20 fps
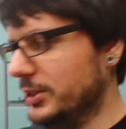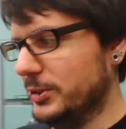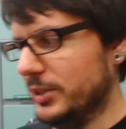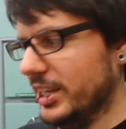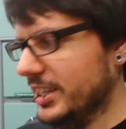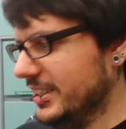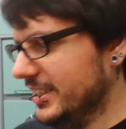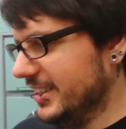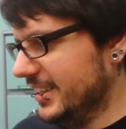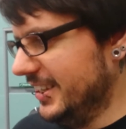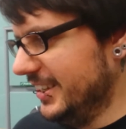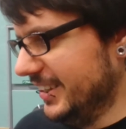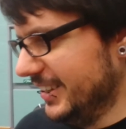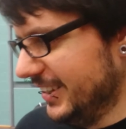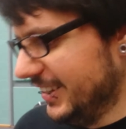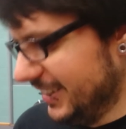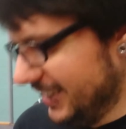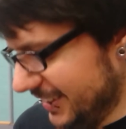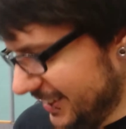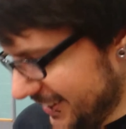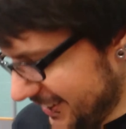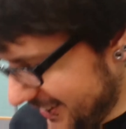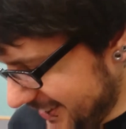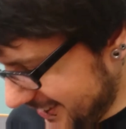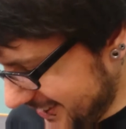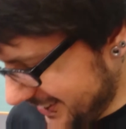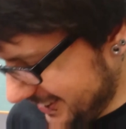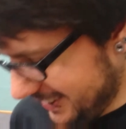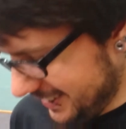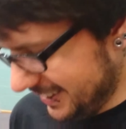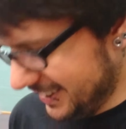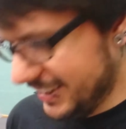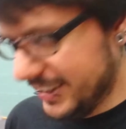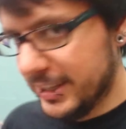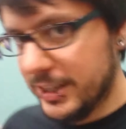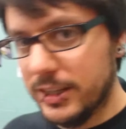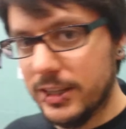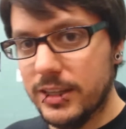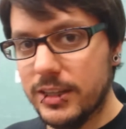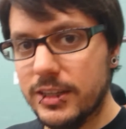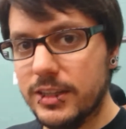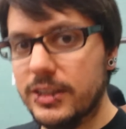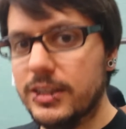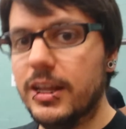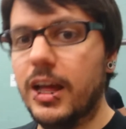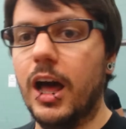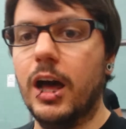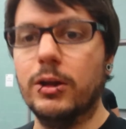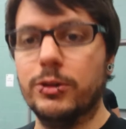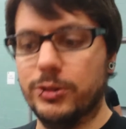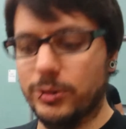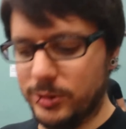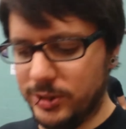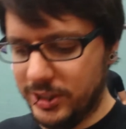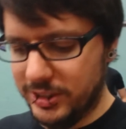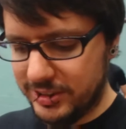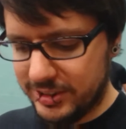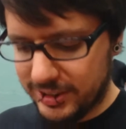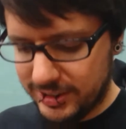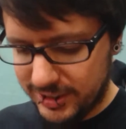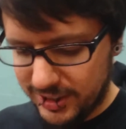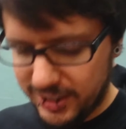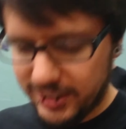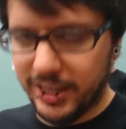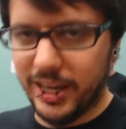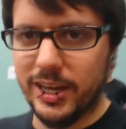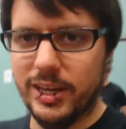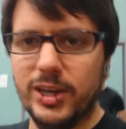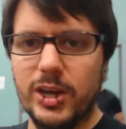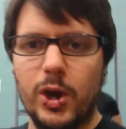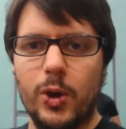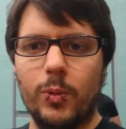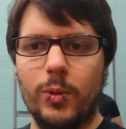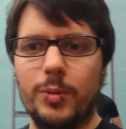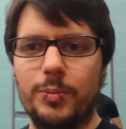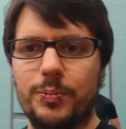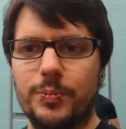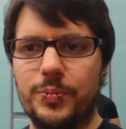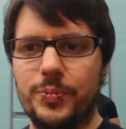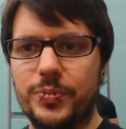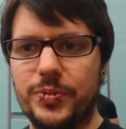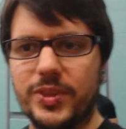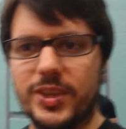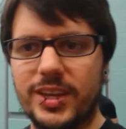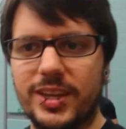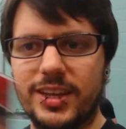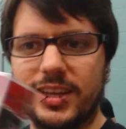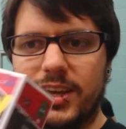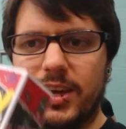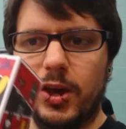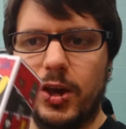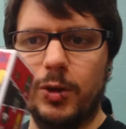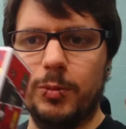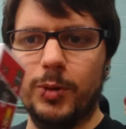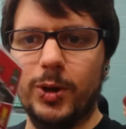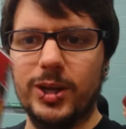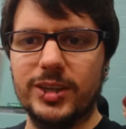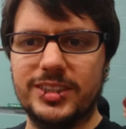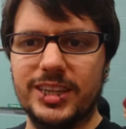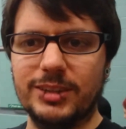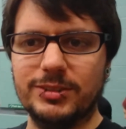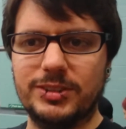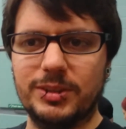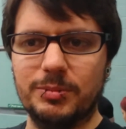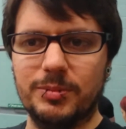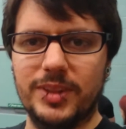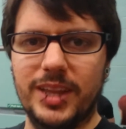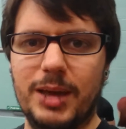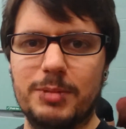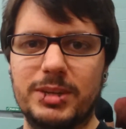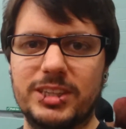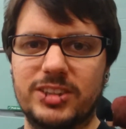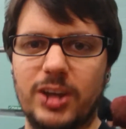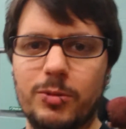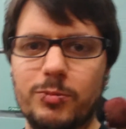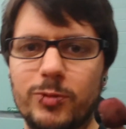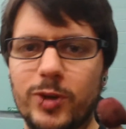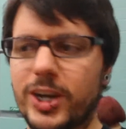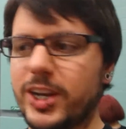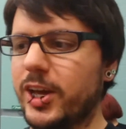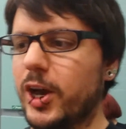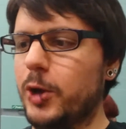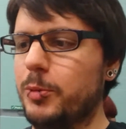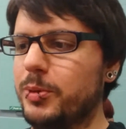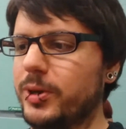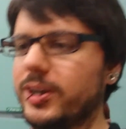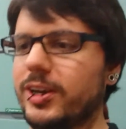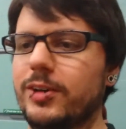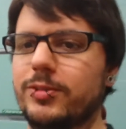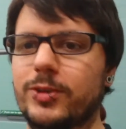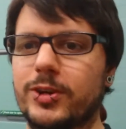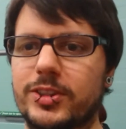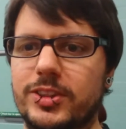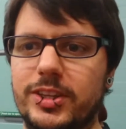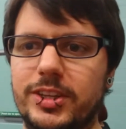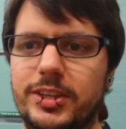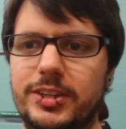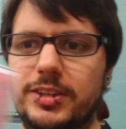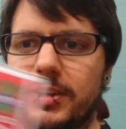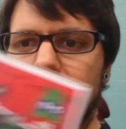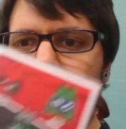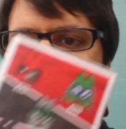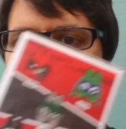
did you say? I thought we needed scissors, oh, but it's okay. yeah. No, I said ladders. We bought ourselves some ladders, I'm really hoping I've got the